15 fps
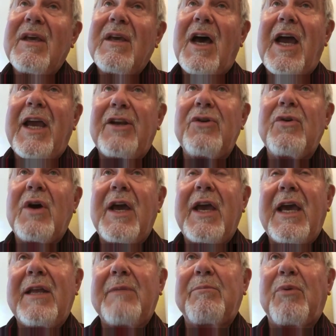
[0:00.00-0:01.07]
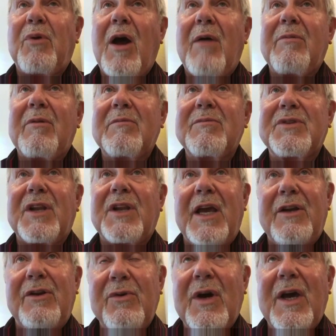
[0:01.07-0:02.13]
I knew I had problems and I
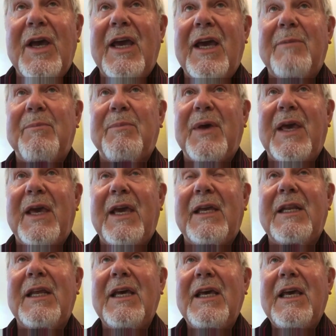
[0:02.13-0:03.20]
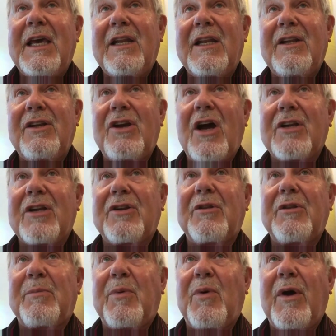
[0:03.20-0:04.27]
knew I had pain, and it got to
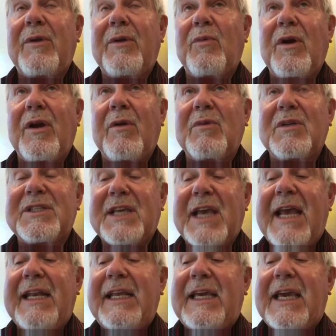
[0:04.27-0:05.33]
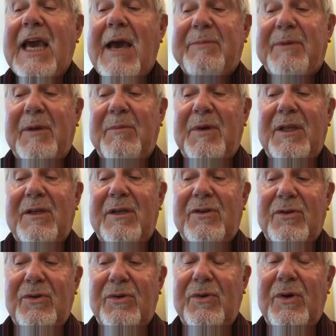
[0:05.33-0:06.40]
the point where it was handicapping me
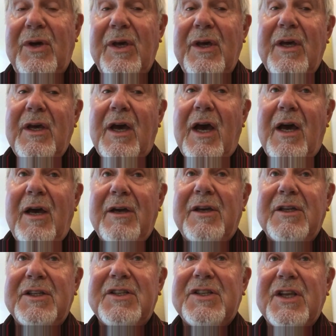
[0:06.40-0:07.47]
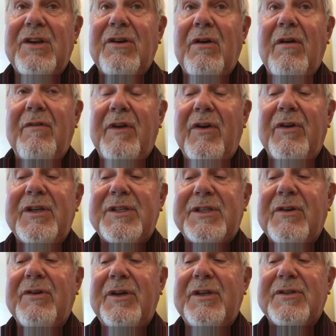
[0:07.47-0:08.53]
to consider a very
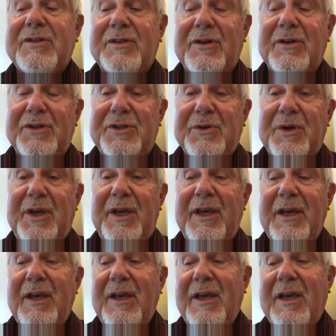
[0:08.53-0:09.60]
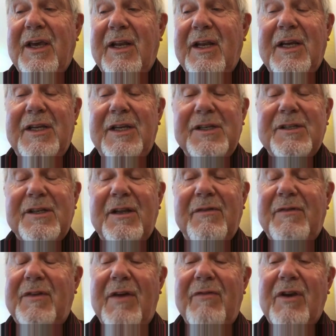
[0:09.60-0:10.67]
serious surgery, and I just
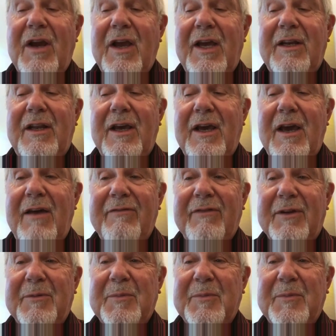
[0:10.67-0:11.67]
have never had to have it.